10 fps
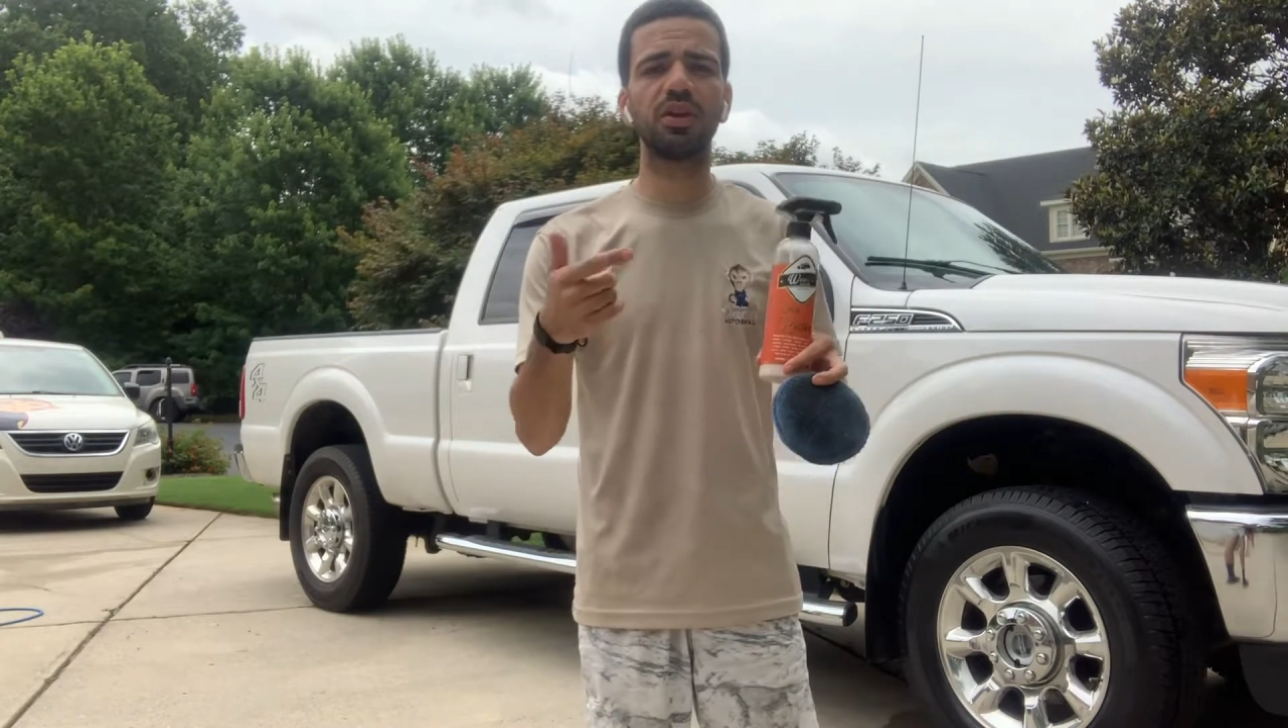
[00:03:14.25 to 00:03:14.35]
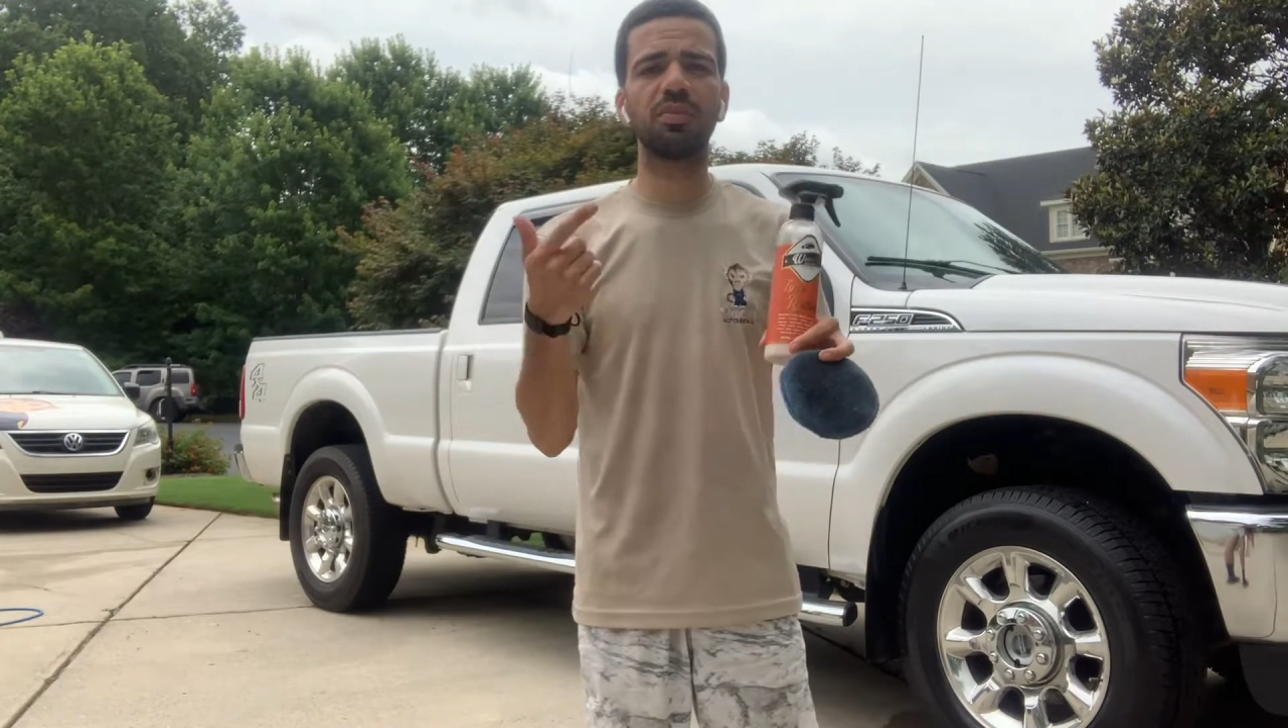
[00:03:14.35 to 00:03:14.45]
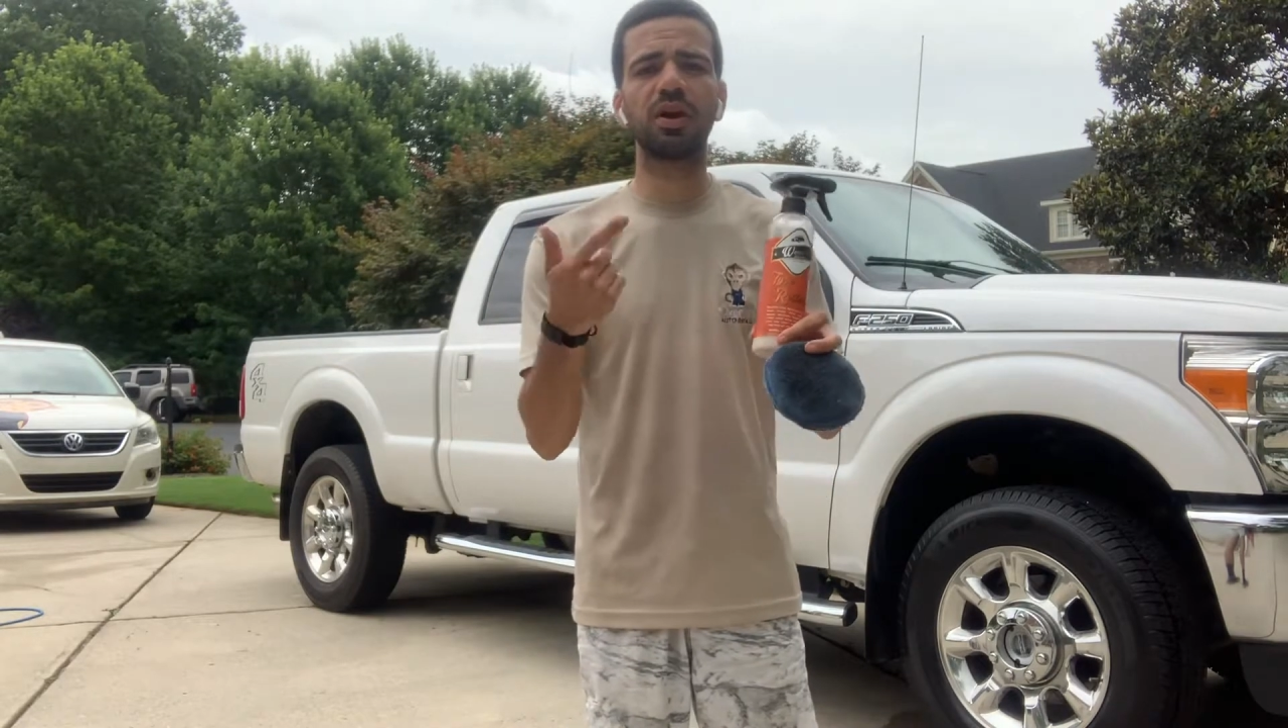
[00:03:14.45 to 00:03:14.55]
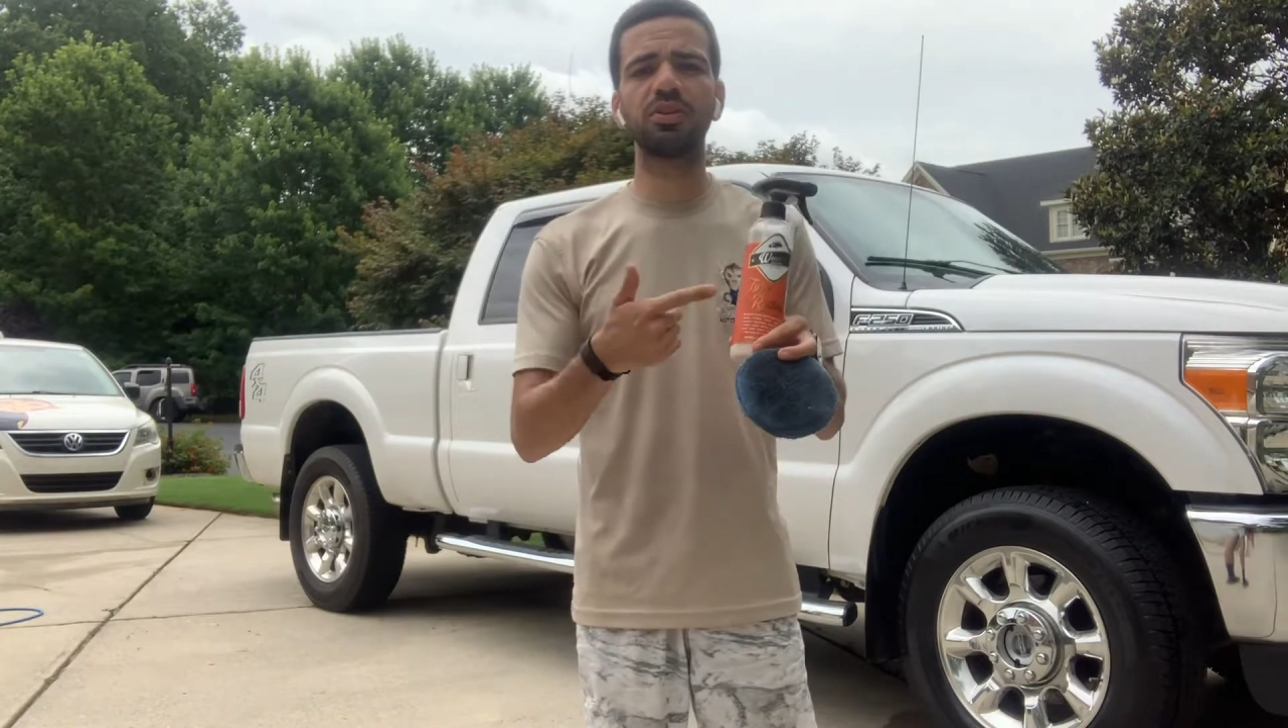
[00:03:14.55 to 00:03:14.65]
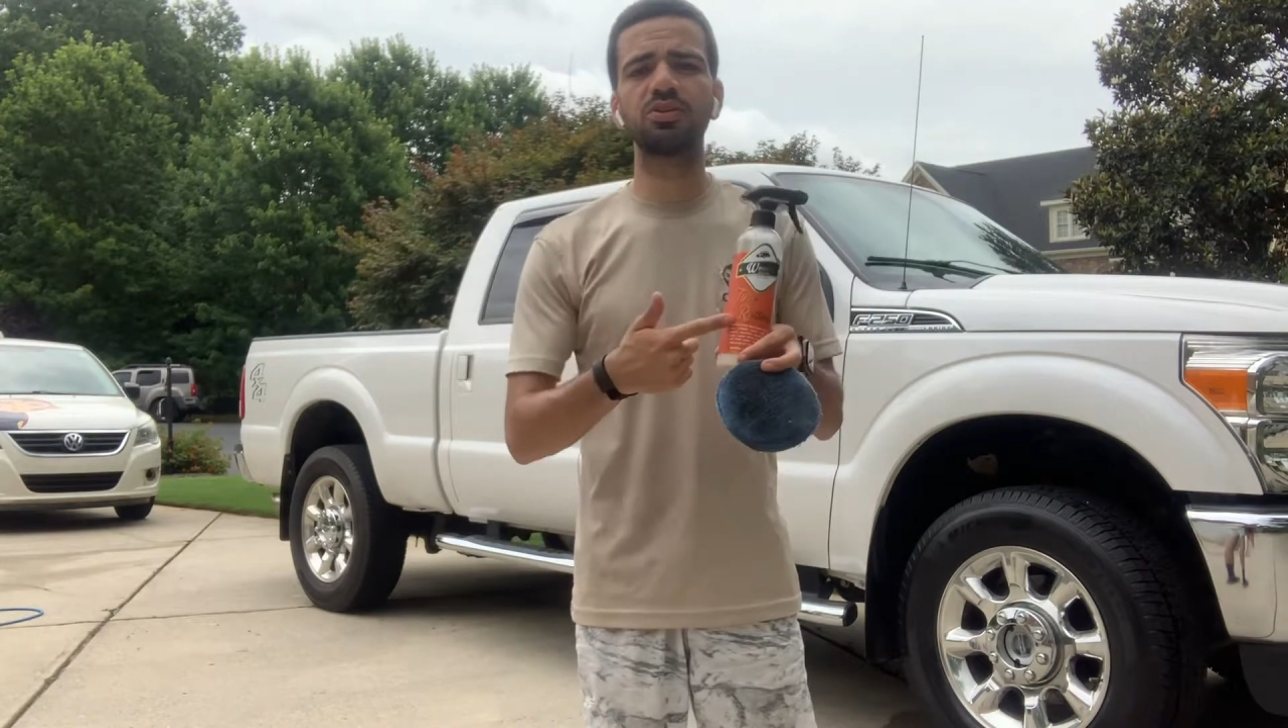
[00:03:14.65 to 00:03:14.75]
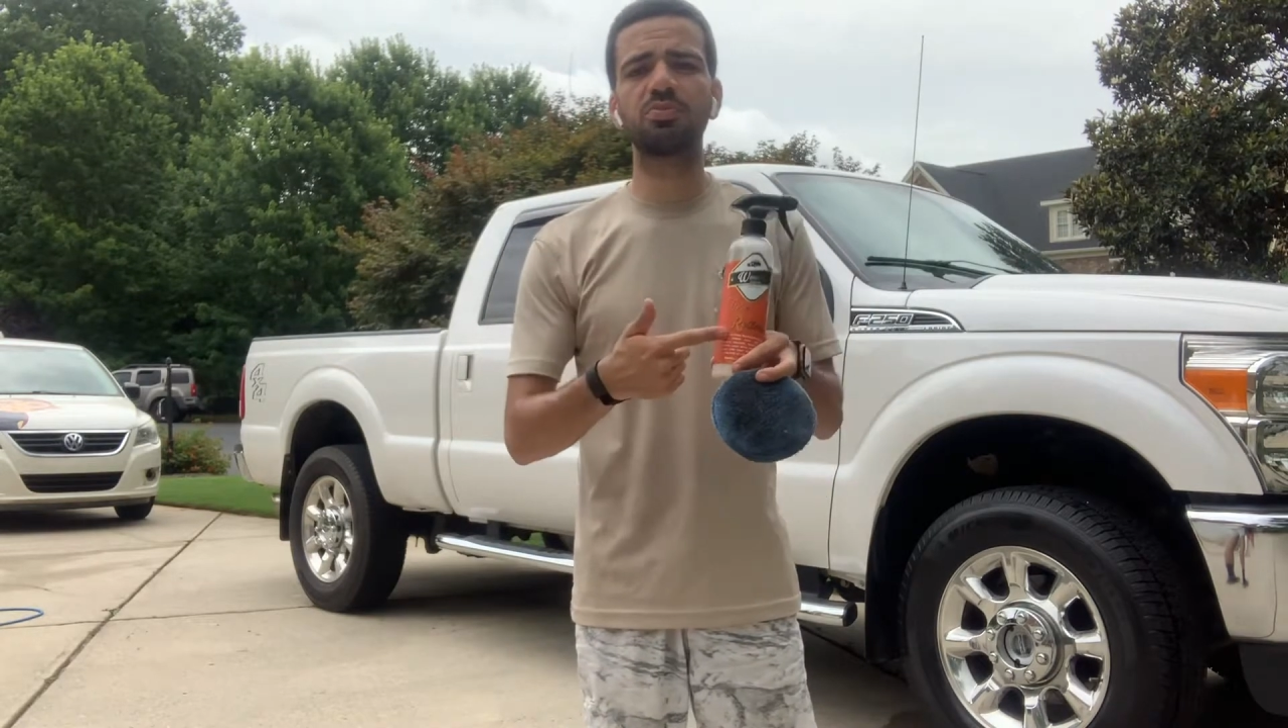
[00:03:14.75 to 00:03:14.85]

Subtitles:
about this